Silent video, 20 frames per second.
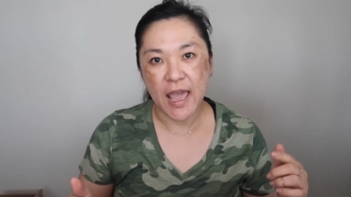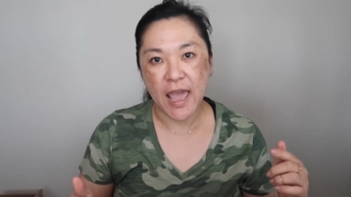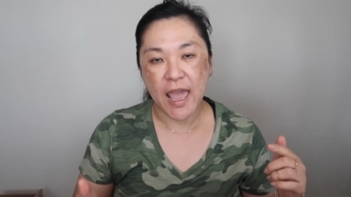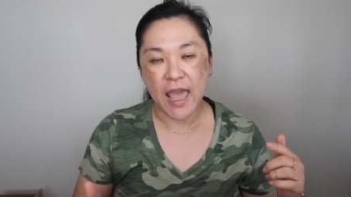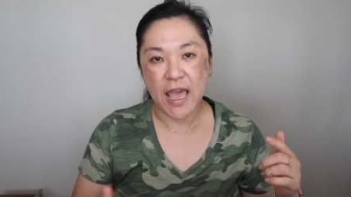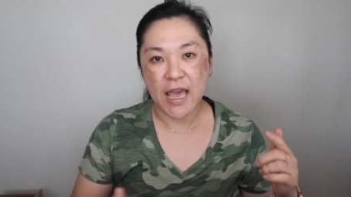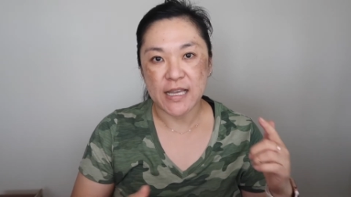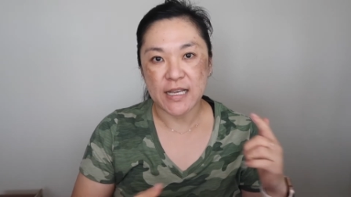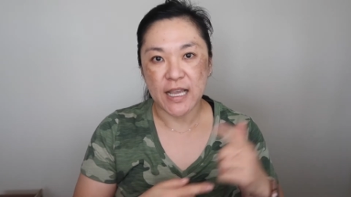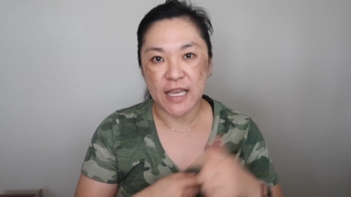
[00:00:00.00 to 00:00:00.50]

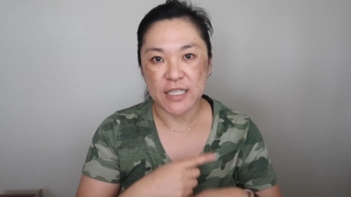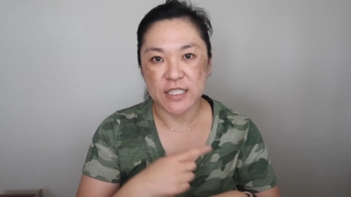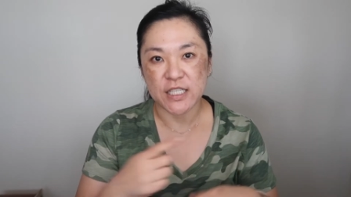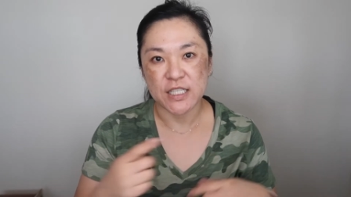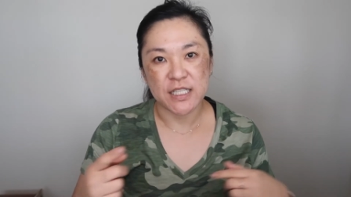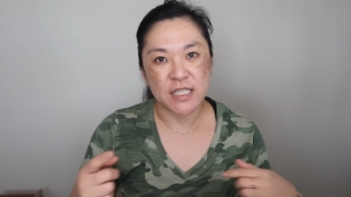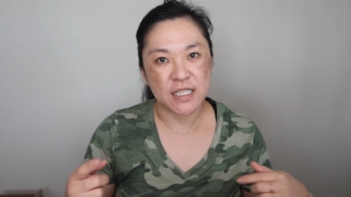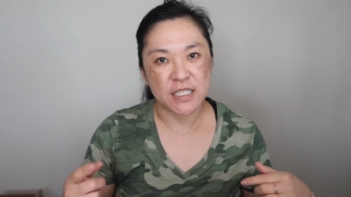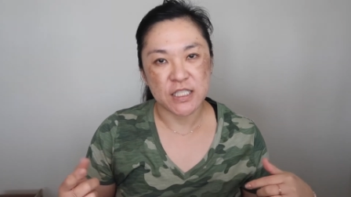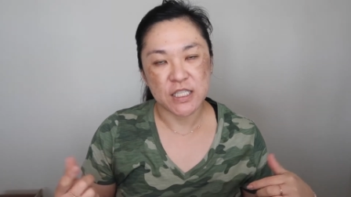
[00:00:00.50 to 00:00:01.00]
and I
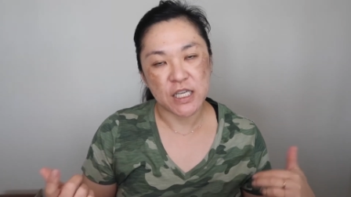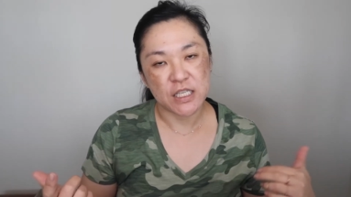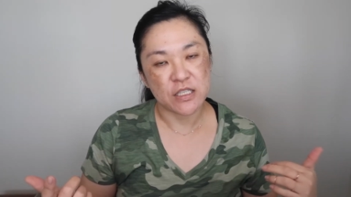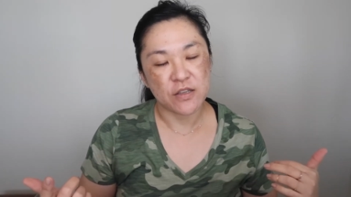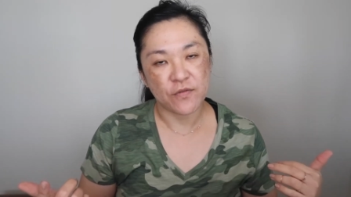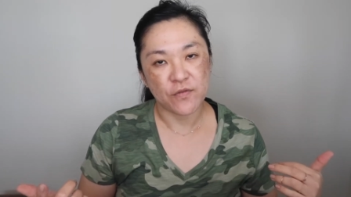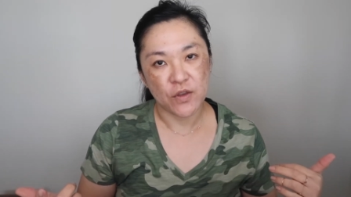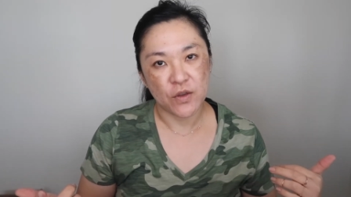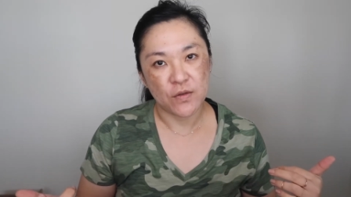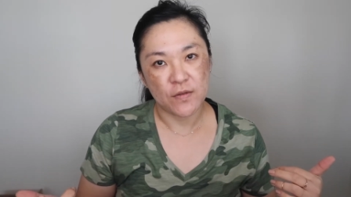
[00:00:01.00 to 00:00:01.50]
just exchanged a
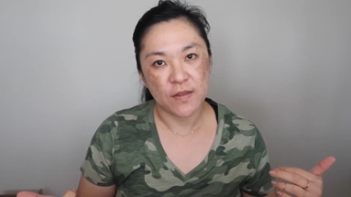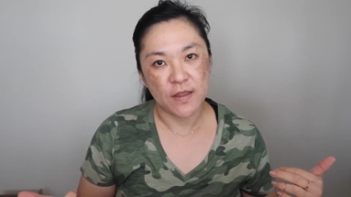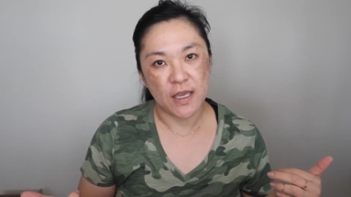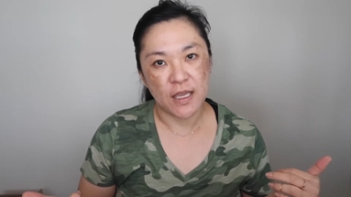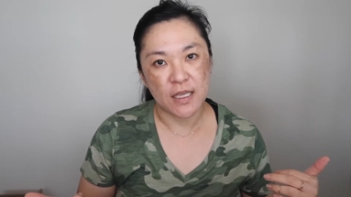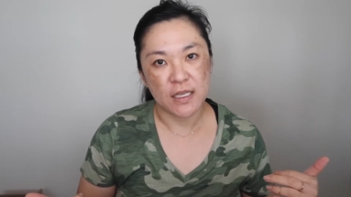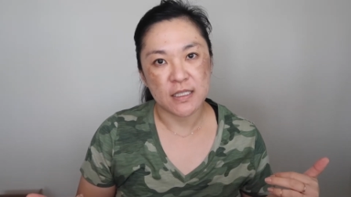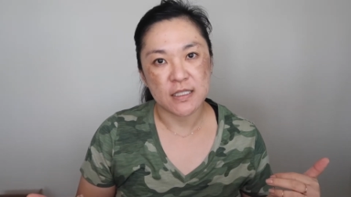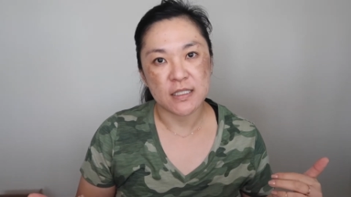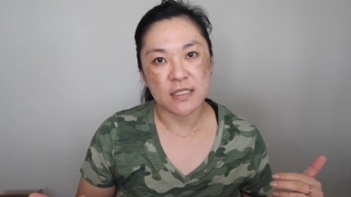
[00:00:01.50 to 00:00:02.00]
few
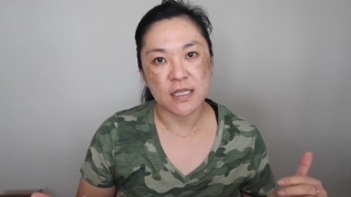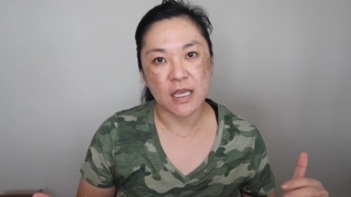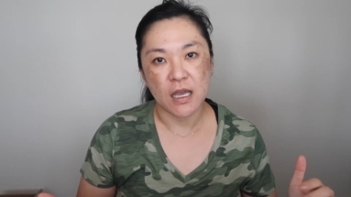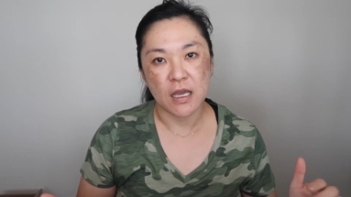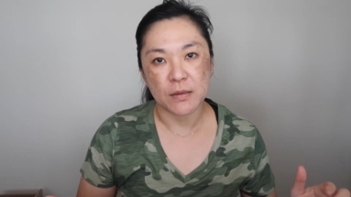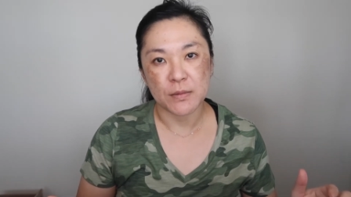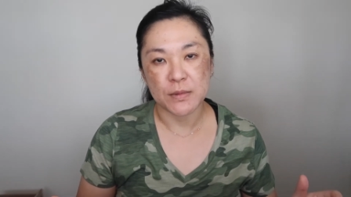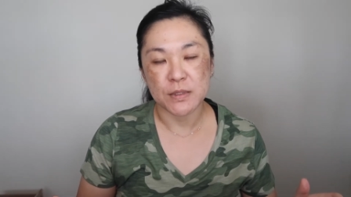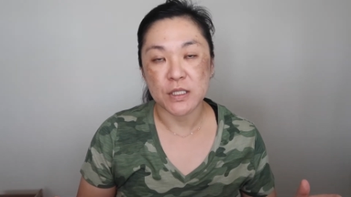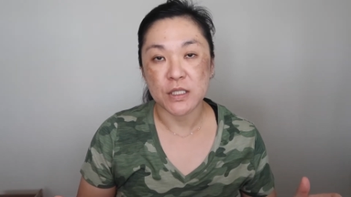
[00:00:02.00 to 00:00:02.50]
things
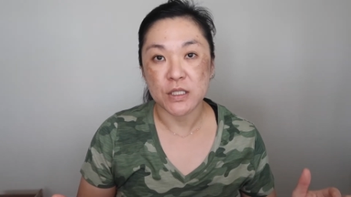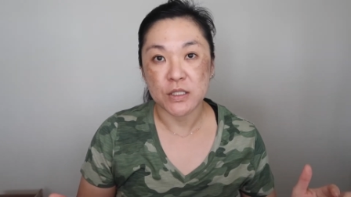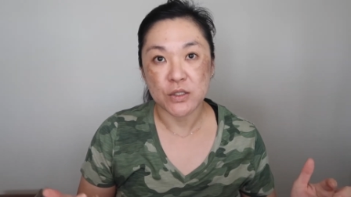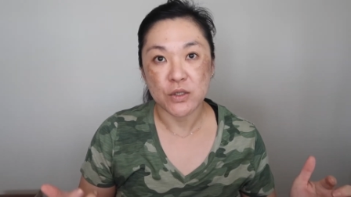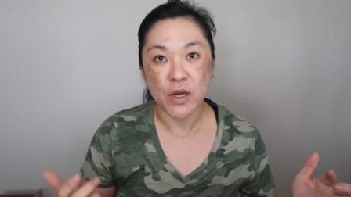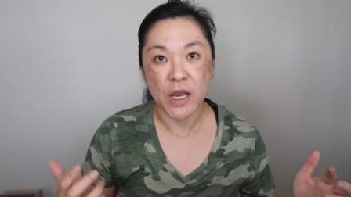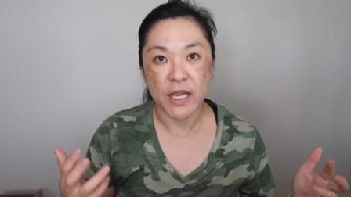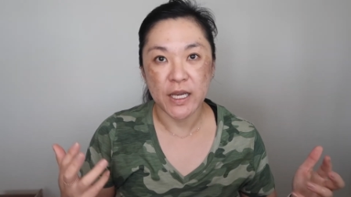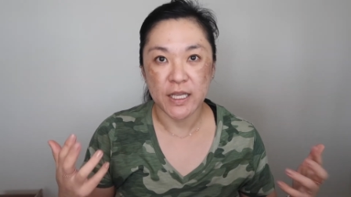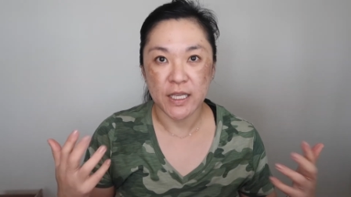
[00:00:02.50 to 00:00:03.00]
to
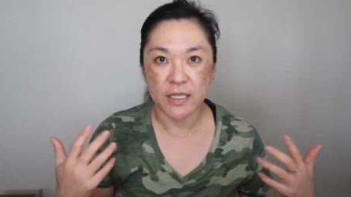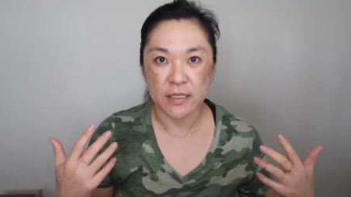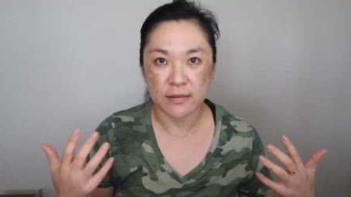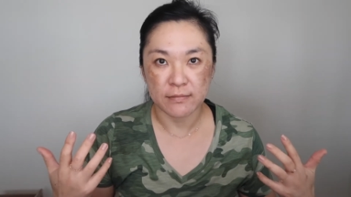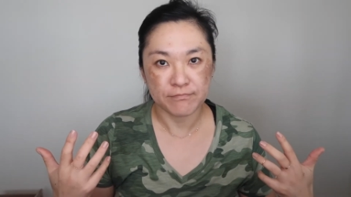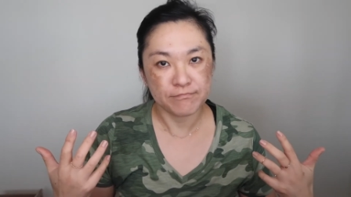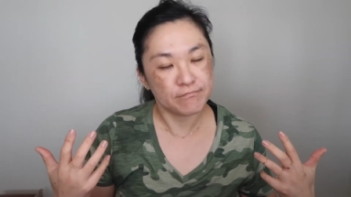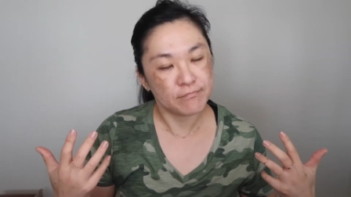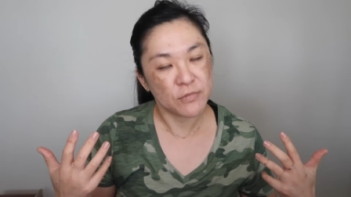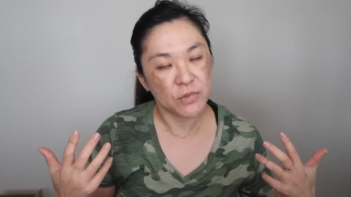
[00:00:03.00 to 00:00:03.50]
try to
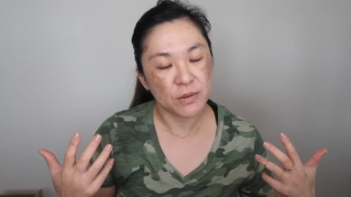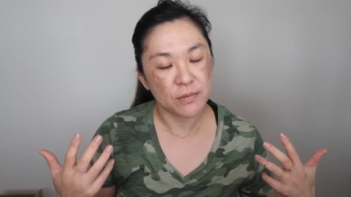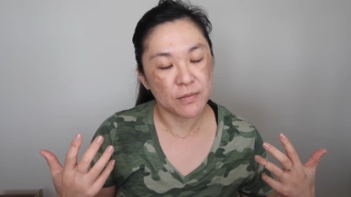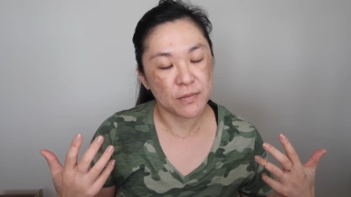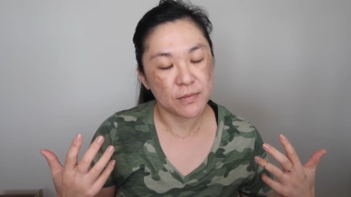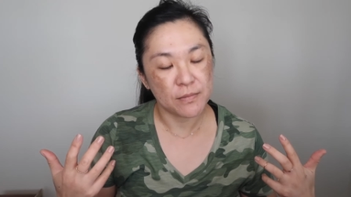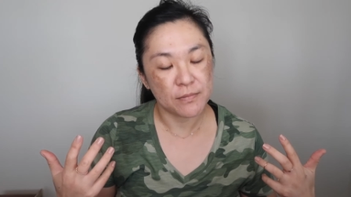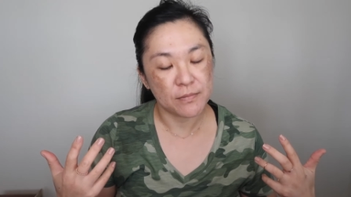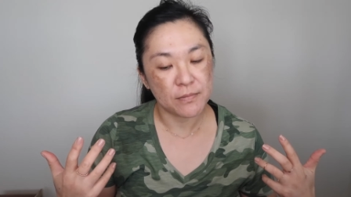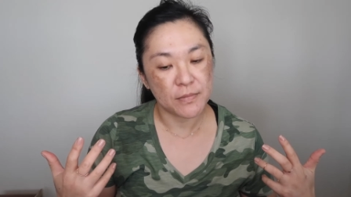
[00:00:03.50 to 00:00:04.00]

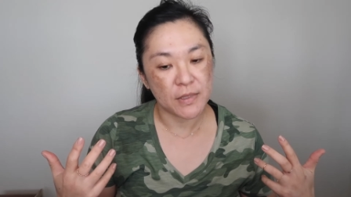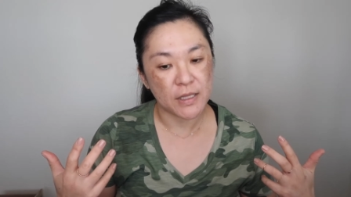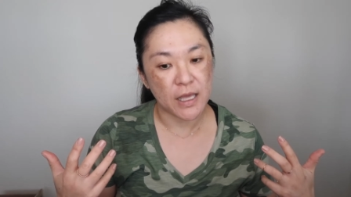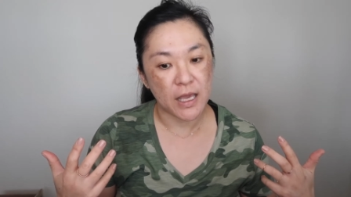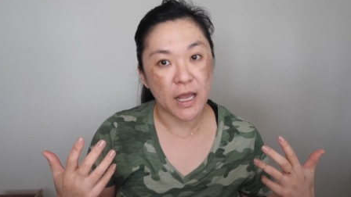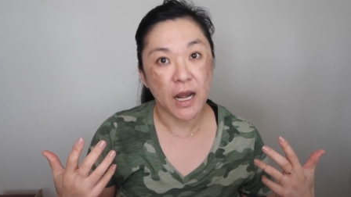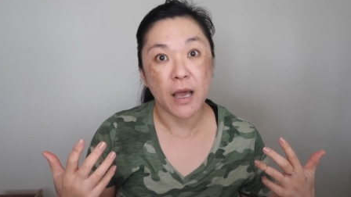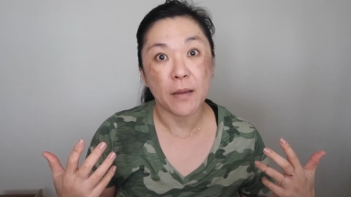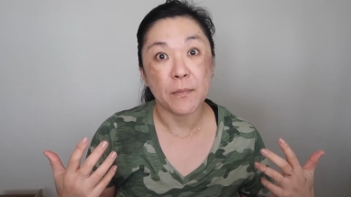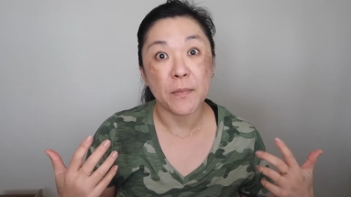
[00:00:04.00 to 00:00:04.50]

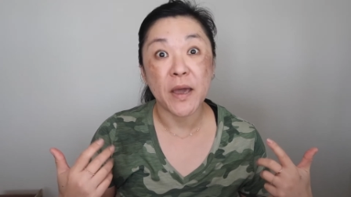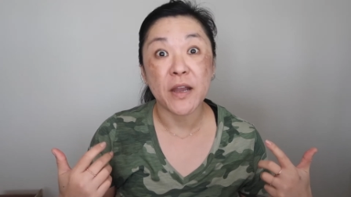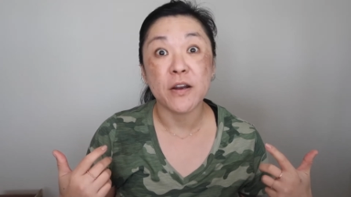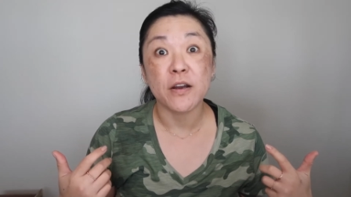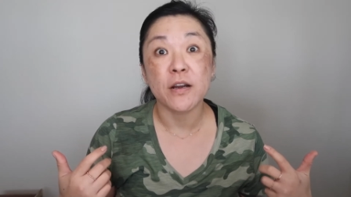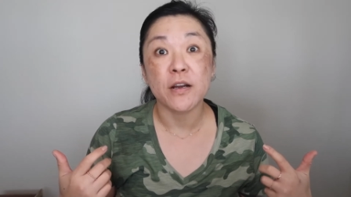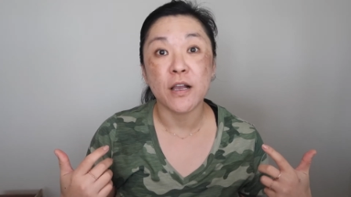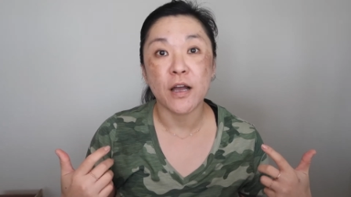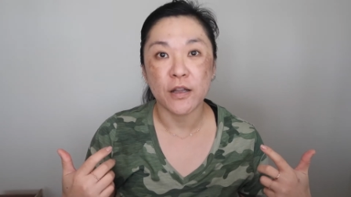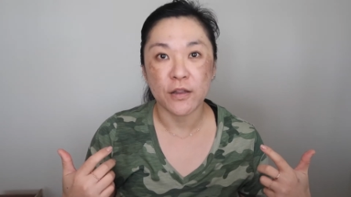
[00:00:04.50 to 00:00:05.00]
get a
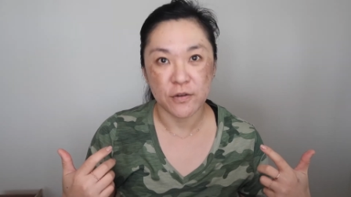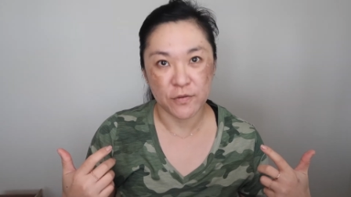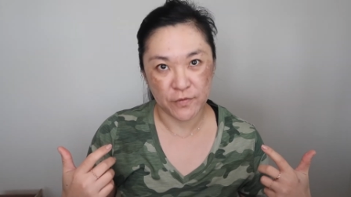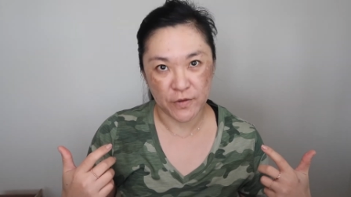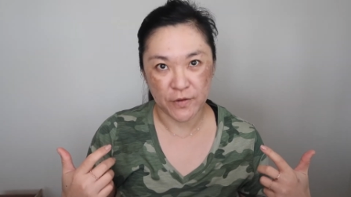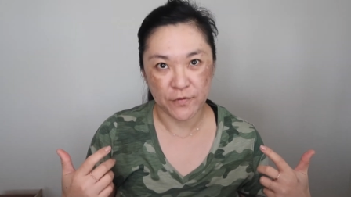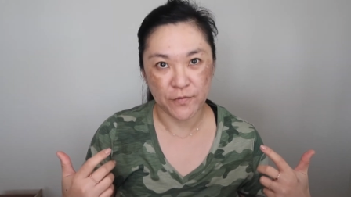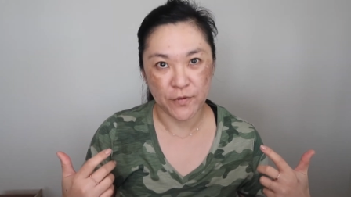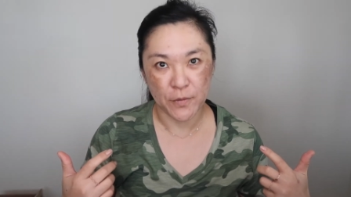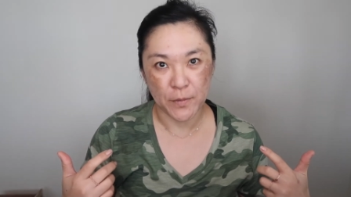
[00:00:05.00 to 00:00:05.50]
better color
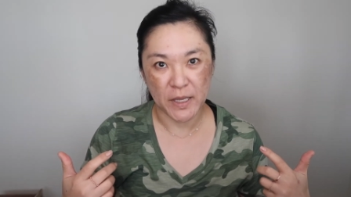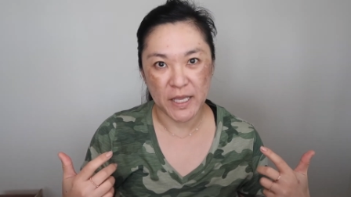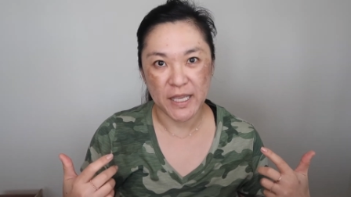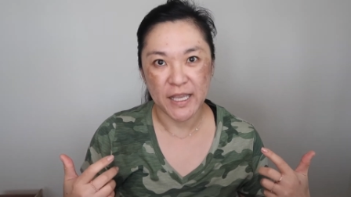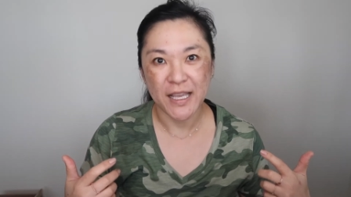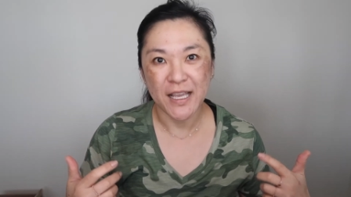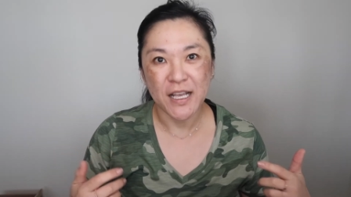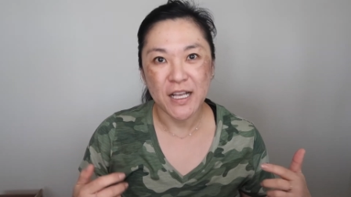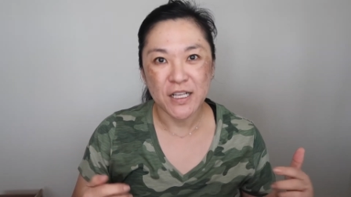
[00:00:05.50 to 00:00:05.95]
fit for me.